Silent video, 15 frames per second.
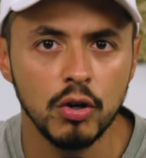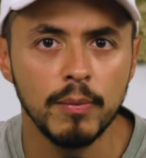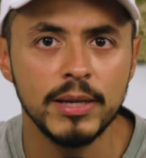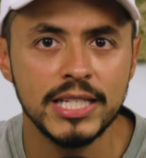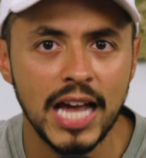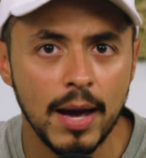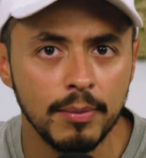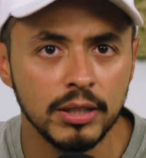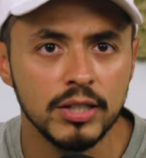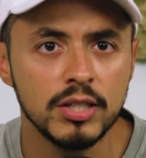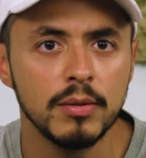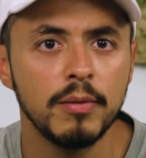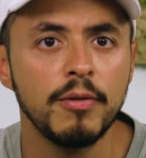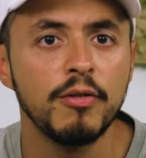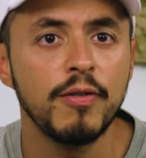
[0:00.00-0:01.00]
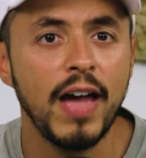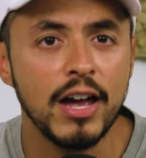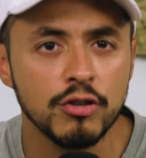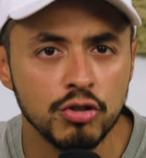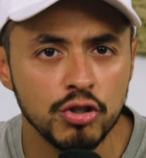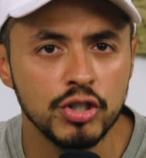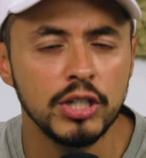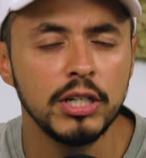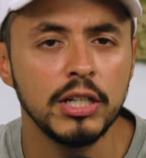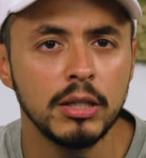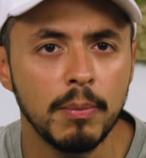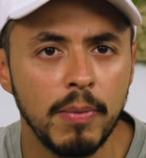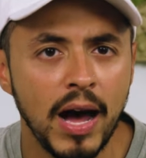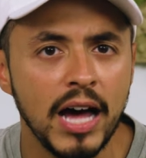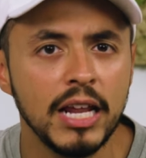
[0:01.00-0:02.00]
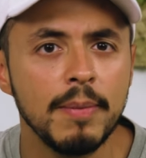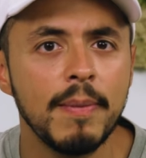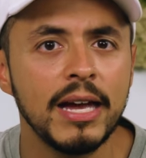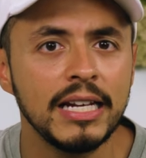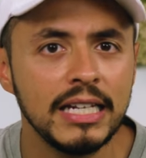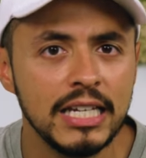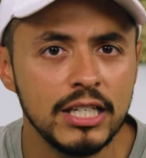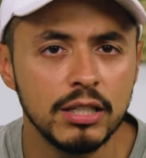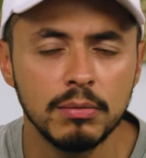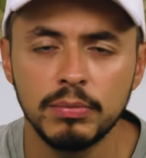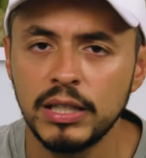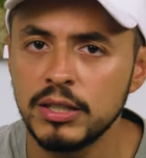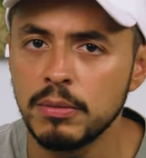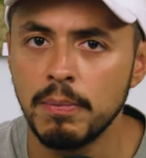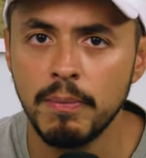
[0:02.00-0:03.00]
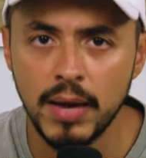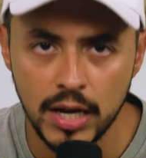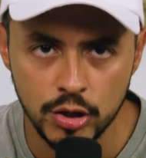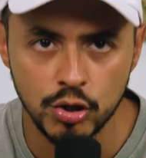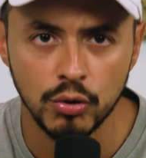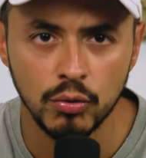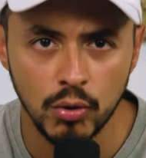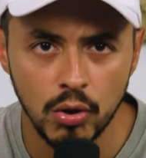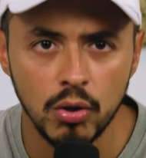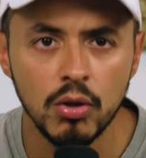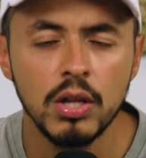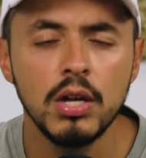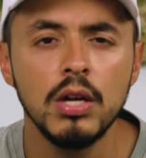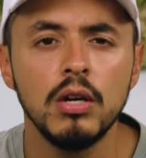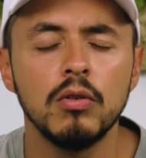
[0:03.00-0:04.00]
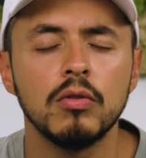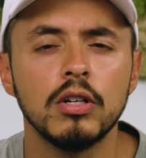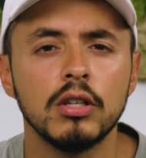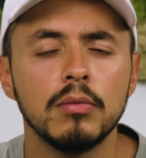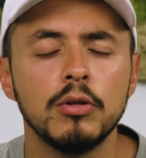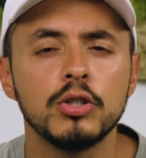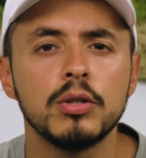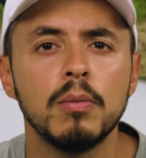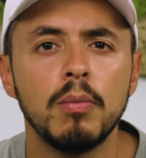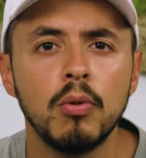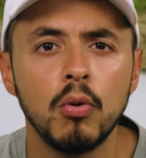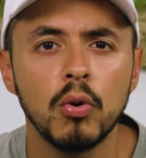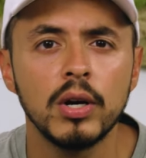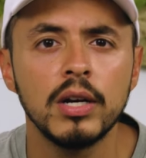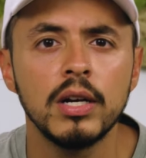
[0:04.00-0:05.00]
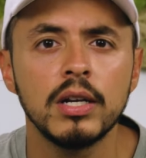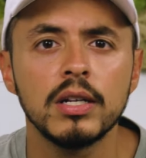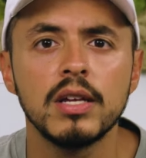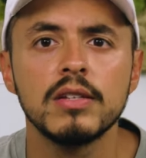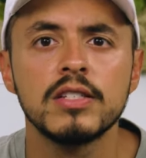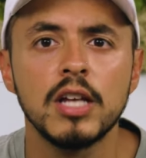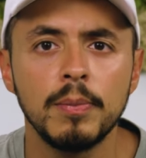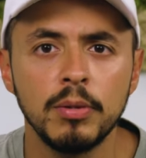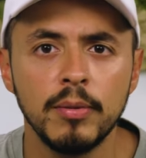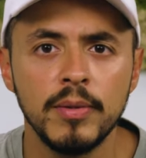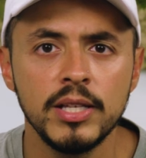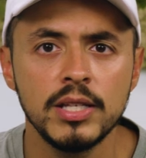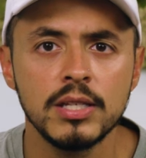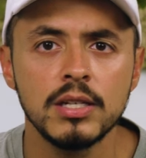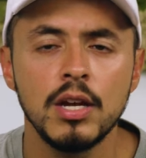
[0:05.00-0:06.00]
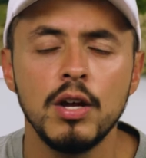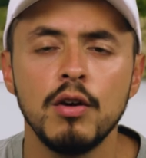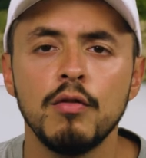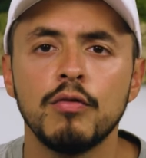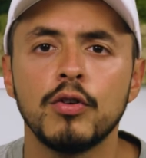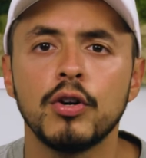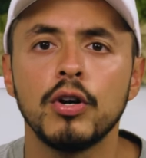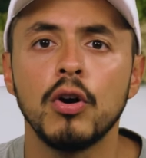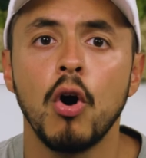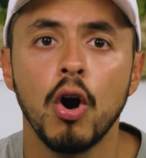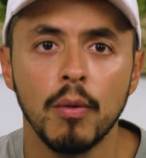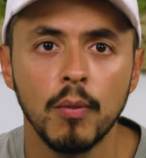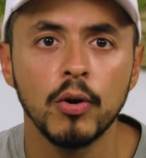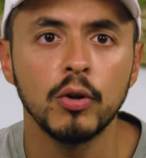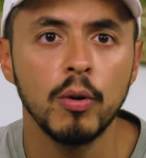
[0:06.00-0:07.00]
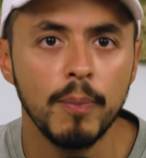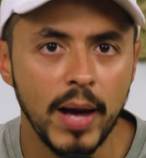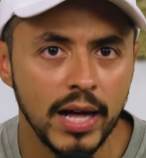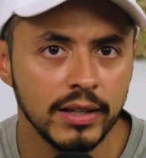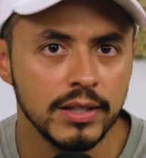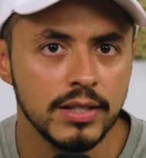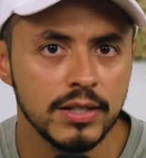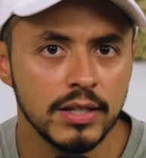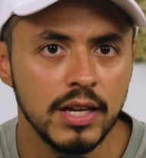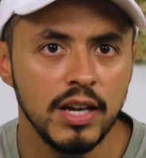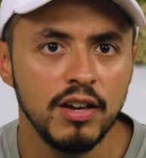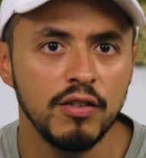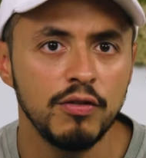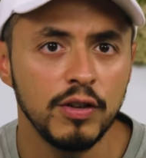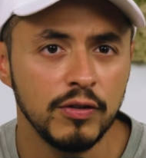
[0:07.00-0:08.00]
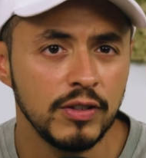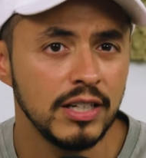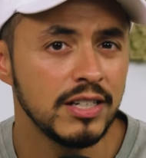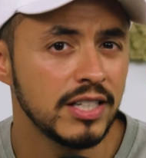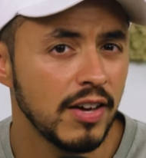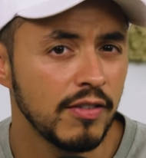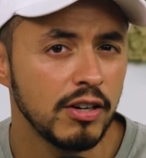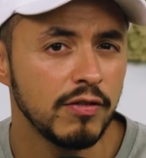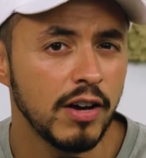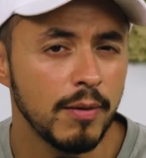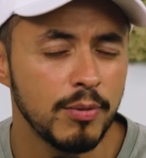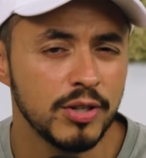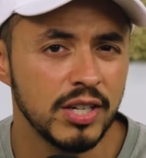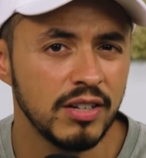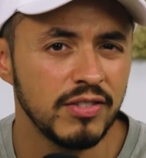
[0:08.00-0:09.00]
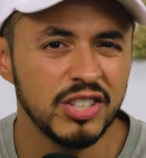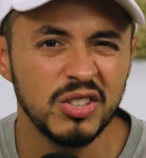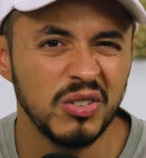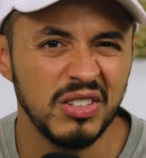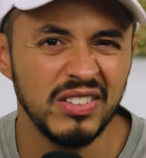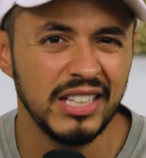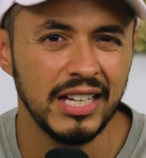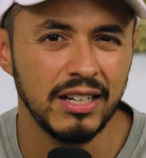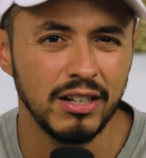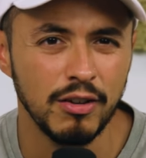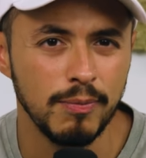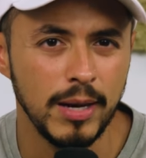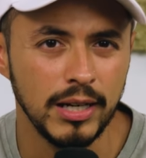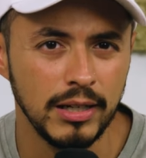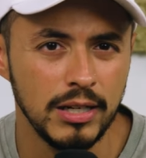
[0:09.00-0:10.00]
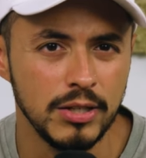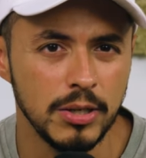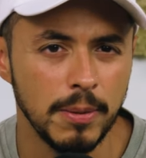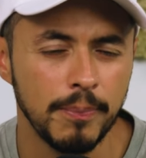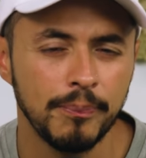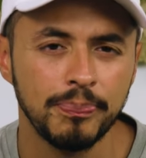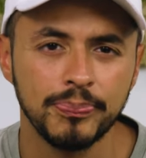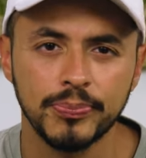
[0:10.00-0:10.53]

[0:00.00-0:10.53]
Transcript: or metabolism of estrogen in the body. Magnesium plays a major role, one of the most important supplements for hormonal balance. 50 to 75% of us don't even get enough magnesium.